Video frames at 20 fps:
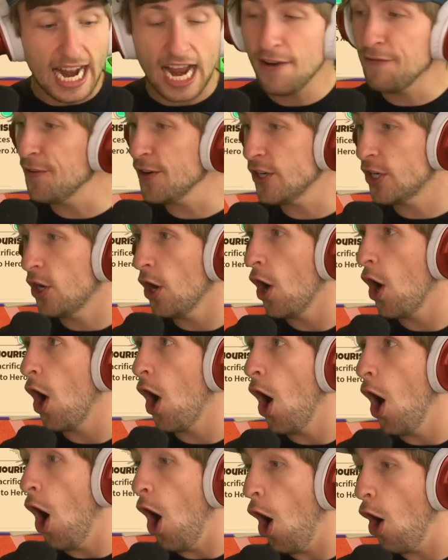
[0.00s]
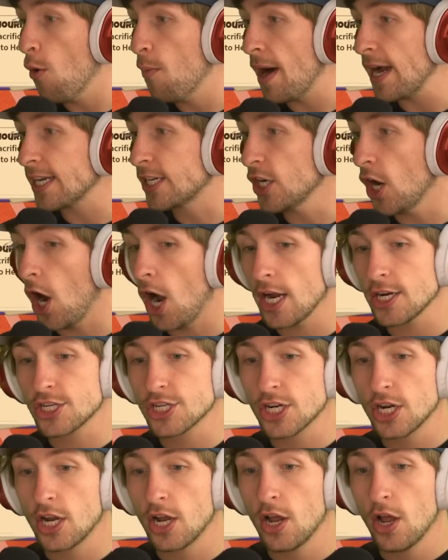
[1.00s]
I forgot. Oh my gosh.
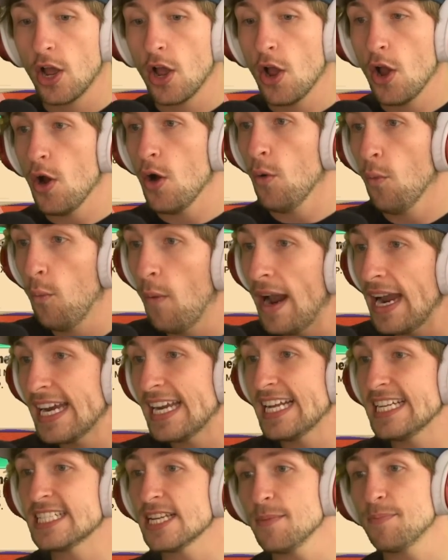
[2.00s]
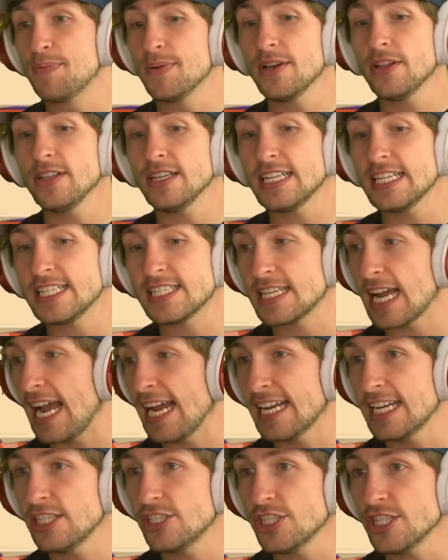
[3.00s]
Wait, his abilities. I
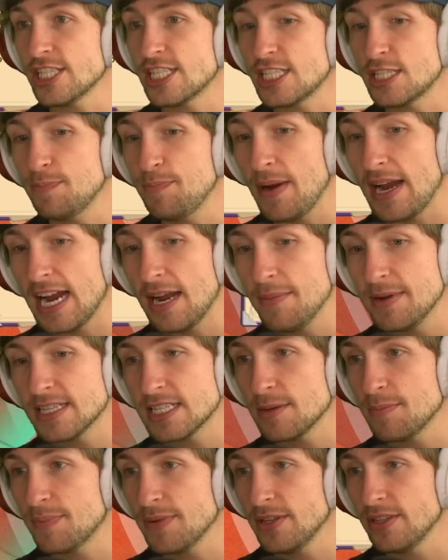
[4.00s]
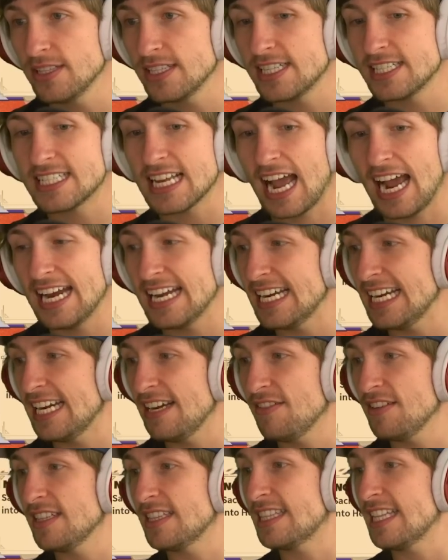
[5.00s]
could just spam his abilities. I didn't
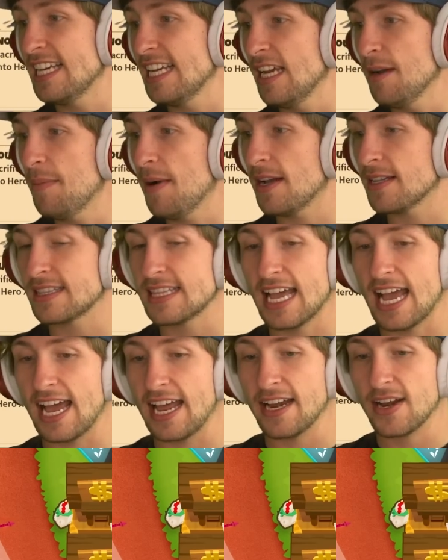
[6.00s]
even think about that.